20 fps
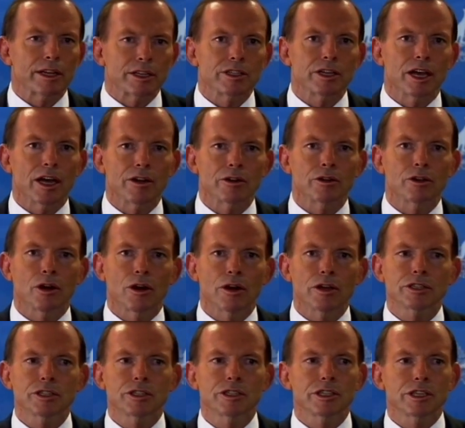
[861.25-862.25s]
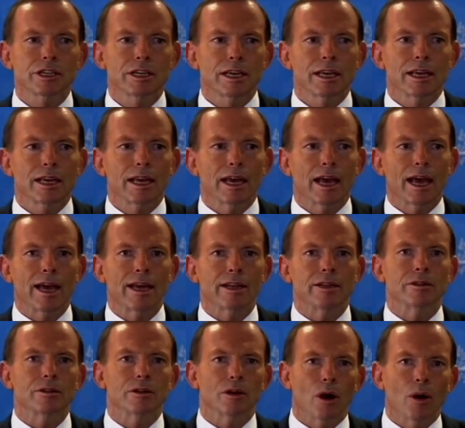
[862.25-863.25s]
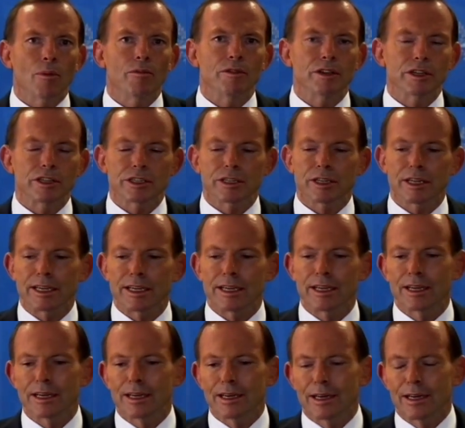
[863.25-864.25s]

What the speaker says: its own costs, and obviously